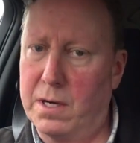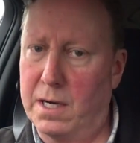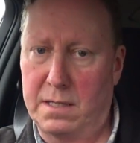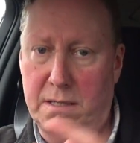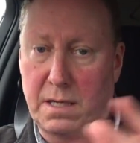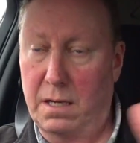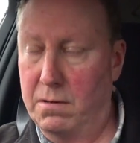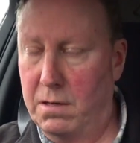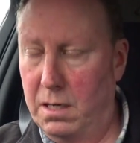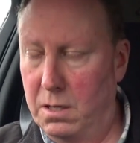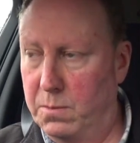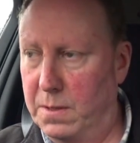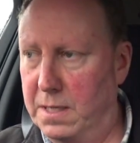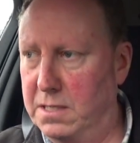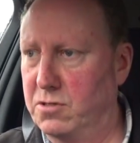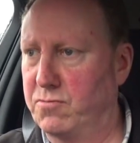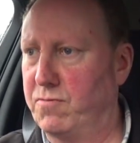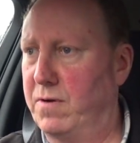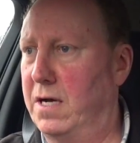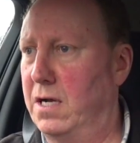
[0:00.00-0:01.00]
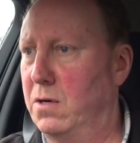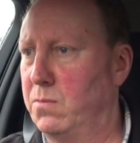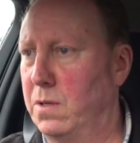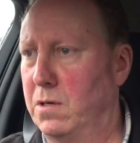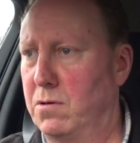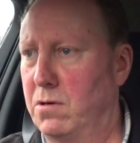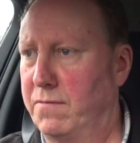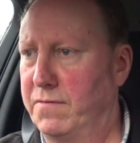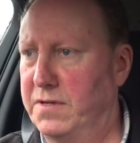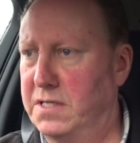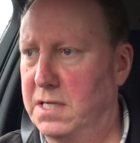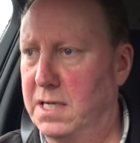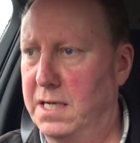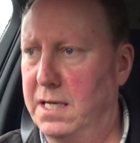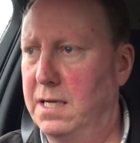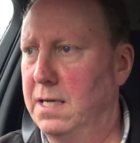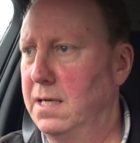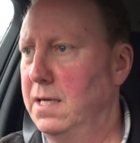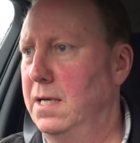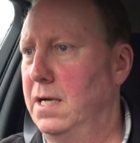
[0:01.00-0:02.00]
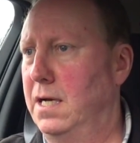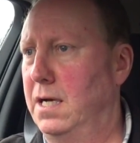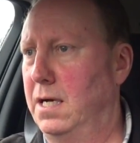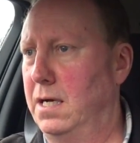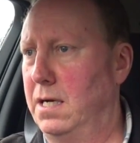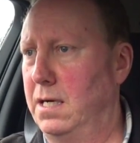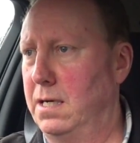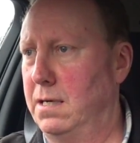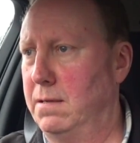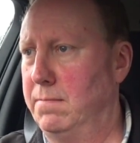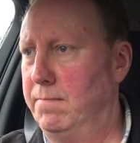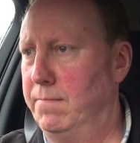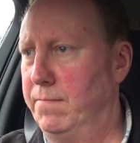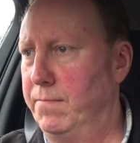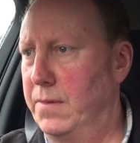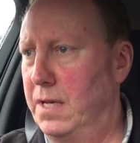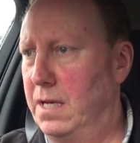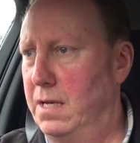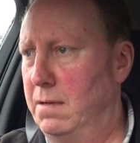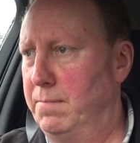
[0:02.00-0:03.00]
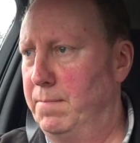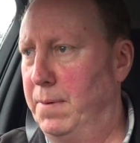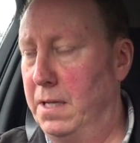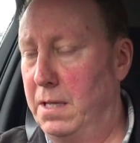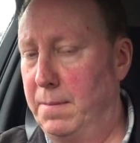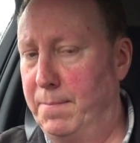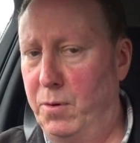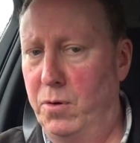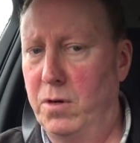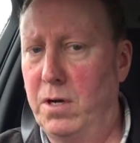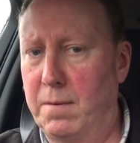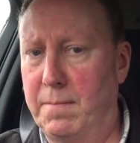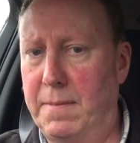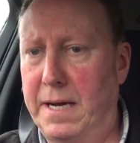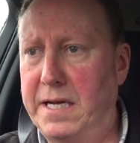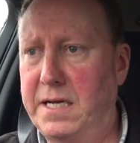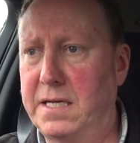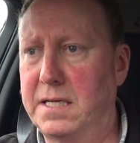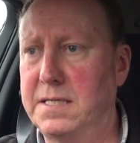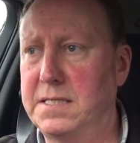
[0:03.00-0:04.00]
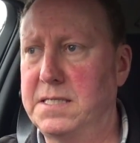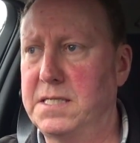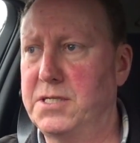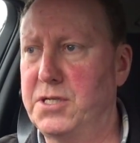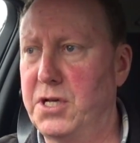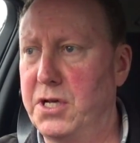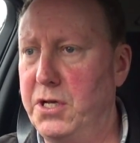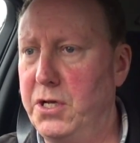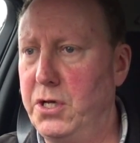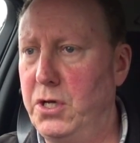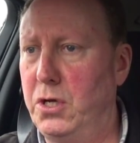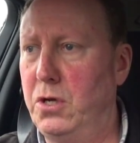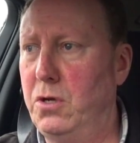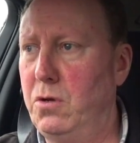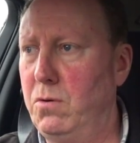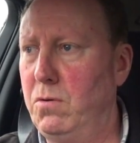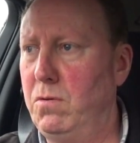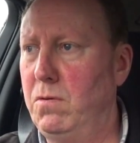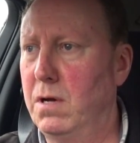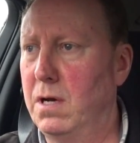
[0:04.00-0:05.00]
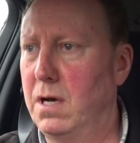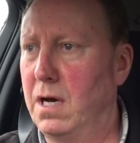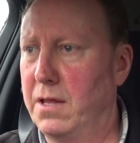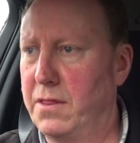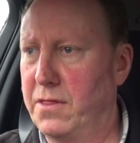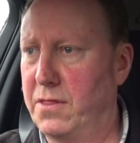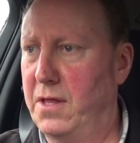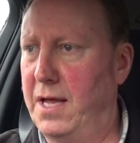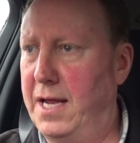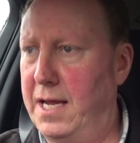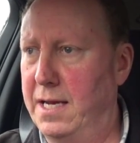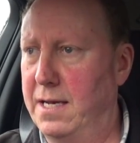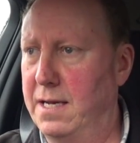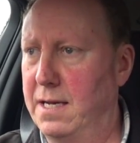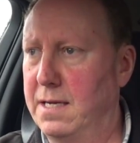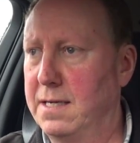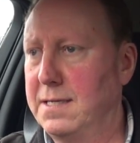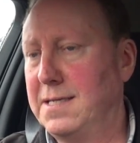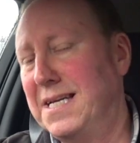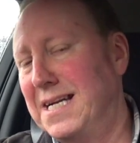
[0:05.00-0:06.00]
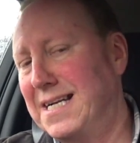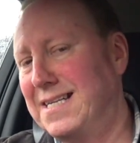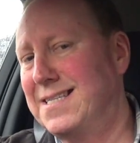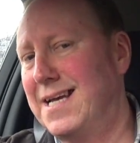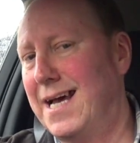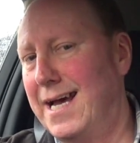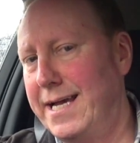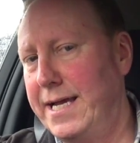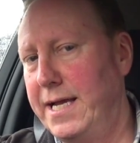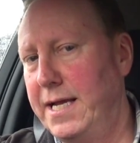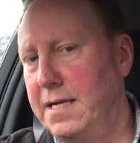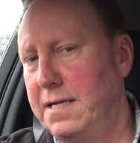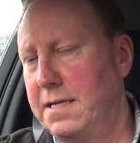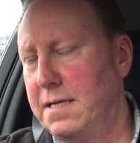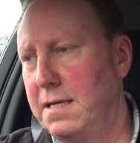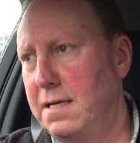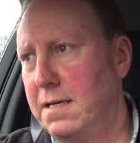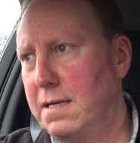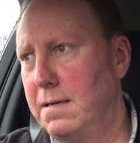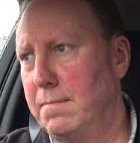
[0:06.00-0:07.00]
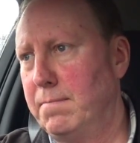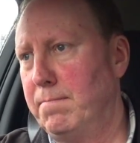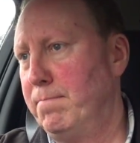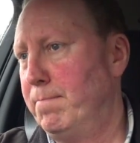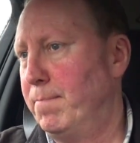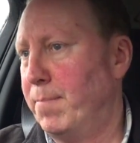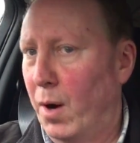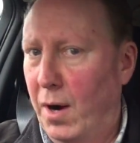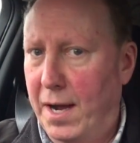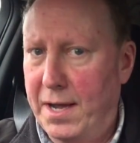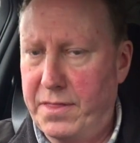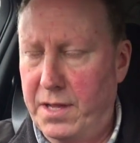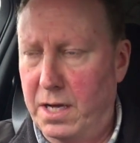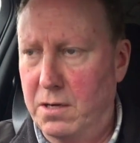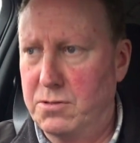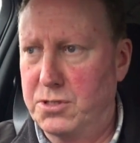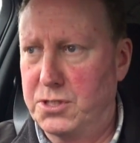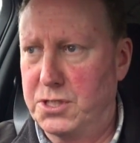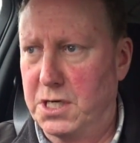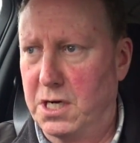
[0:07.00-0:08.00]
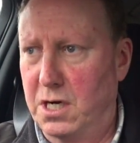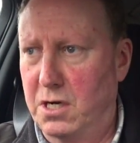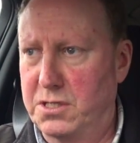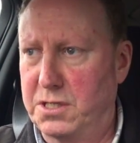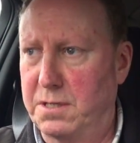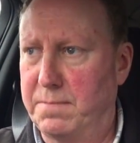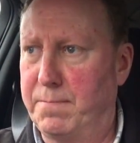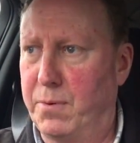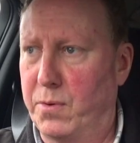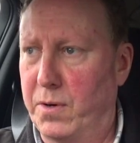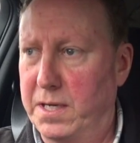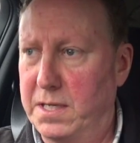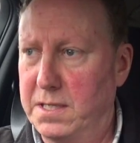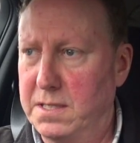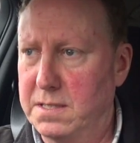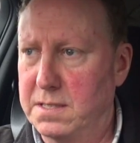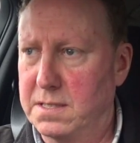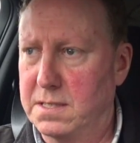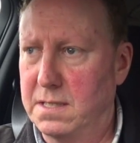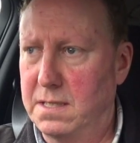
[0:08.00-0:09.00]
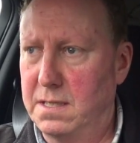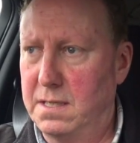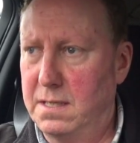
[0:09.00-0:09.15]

I don't know the ones around the world, obviously. But the point I'm making is that you are then dictated by those charging points.